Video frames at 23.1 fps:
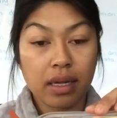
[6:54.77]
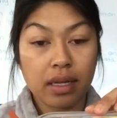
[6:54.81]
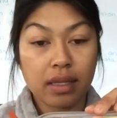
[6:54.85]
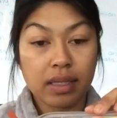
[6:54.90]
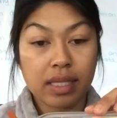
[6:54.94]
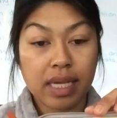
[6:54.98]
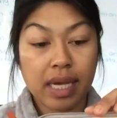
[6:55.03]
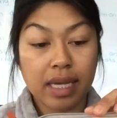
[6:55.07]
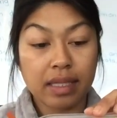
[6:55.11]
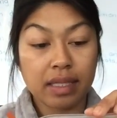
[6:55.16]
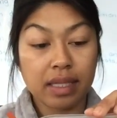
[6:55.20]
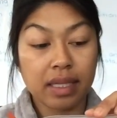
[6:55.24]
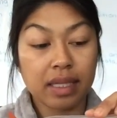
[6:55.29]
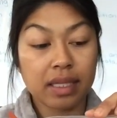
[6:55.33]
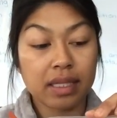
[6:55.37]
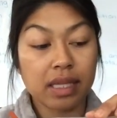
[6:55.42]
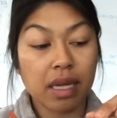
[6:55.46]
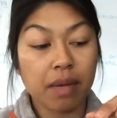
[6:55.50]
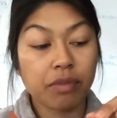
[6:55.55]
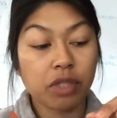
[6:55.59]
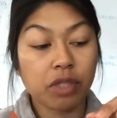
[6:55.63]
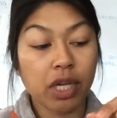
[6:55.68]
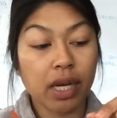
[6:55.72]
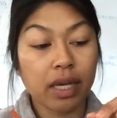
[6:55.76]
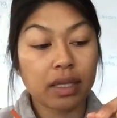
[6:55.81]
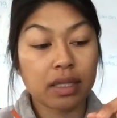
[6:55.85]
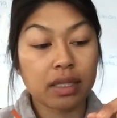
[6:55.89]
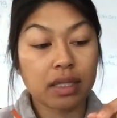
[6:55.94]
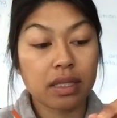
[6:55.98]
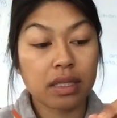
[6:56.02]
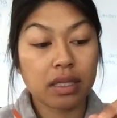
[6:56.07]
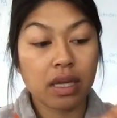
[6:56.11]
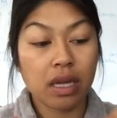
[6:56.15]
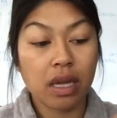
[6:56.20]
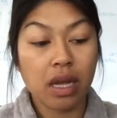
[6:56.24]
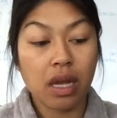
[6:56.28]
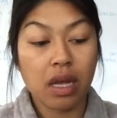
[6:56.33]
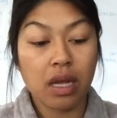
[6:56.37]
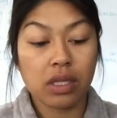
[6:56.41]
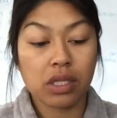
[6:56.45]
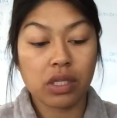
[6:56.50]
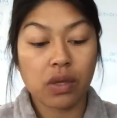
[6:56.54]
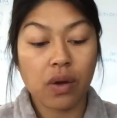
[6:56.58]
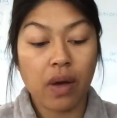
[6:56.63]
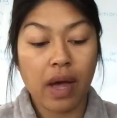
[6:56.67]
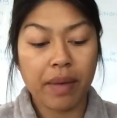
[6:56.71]
testing subjects.
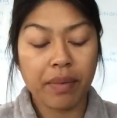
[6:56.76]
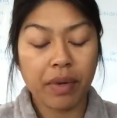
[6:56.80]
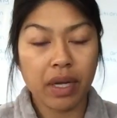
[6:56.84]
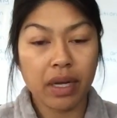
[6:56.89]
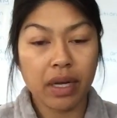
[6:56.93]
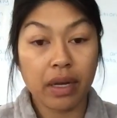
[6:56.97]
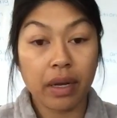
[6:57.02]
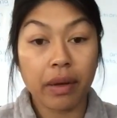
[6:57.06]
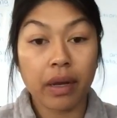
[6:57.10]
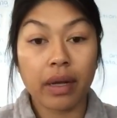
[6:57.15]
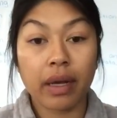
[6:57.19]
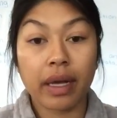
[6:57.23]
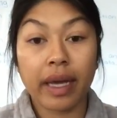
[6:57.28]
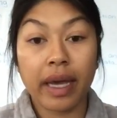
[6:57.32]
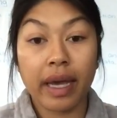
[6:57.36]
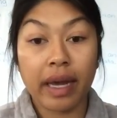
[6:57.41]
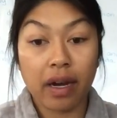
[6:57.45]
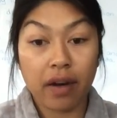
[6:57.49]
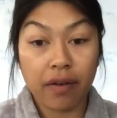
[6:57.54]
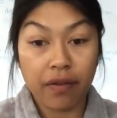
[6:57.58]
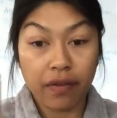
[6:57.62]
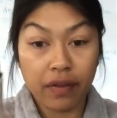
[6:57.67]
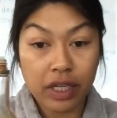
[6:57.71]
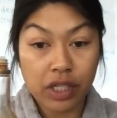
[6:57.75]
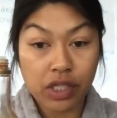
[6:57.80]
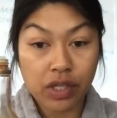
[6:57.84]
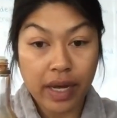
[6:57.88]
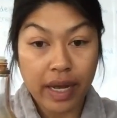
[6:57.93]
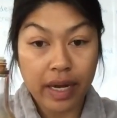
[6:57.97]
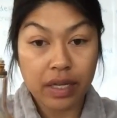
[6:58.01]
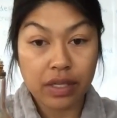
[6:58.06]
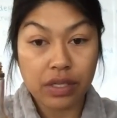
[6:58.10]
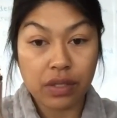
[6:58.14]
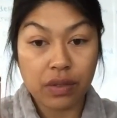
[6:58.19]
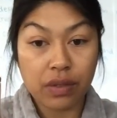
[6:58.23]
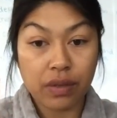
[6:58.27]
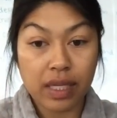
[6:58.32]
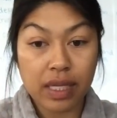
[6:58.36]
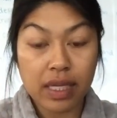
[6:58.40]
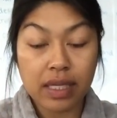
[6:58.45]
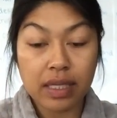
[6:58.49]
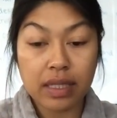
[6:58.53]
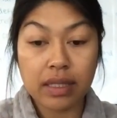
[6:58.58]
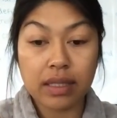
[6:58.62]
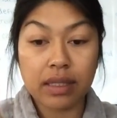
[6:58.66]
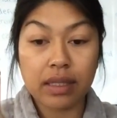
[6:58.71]
So I'm going to carefully try to do
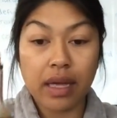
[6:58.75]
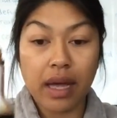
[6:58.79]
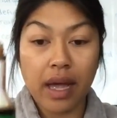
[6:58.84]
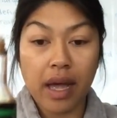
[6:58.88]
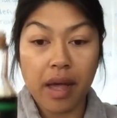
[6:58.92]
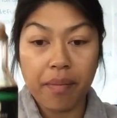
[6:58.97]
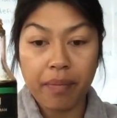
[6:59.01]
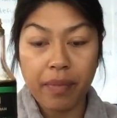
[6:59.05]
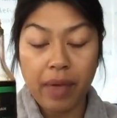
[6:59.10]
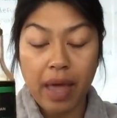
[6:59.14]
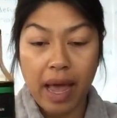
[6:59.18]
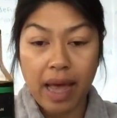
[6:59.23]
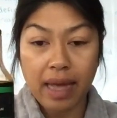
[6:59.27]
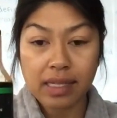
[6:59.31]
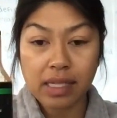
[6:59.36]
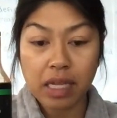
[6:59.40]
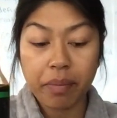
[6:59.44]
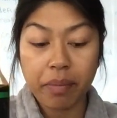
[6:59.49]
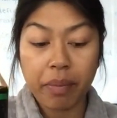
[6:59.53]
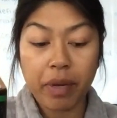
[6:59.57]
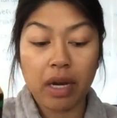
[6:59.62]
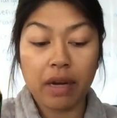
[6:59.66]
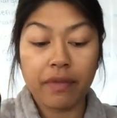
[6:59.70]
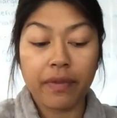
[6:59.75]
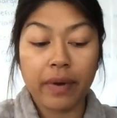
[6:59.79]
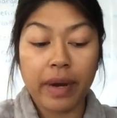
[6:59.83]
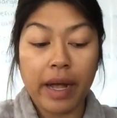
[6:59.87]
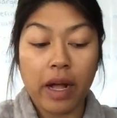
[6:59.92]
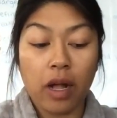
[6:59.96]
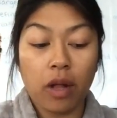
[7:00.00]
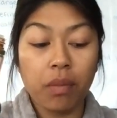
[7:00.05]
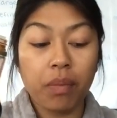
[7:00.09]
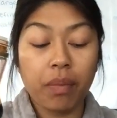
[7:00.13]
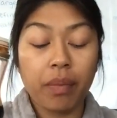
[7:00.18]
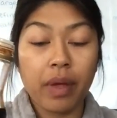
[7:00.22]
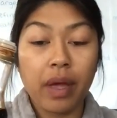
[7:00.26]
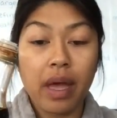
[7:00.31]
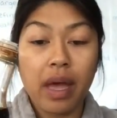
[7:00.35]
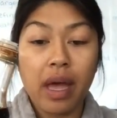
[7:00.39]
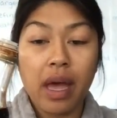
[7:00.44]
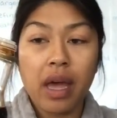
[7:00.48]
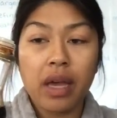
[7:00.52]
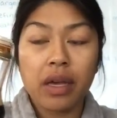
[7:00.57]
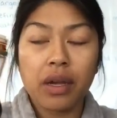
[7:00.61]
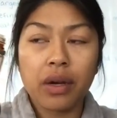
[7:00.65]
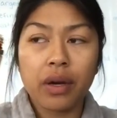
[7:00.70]
this. Ask a parent for help.
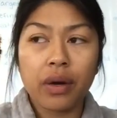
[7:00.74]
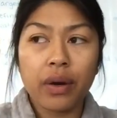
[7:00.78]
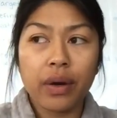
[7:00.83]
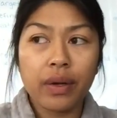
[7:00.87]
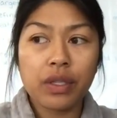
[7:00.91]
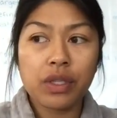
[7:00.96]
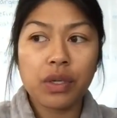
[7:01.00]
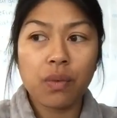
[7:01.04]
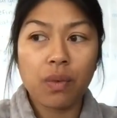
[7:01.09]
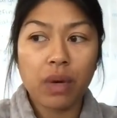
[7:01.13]
You're going to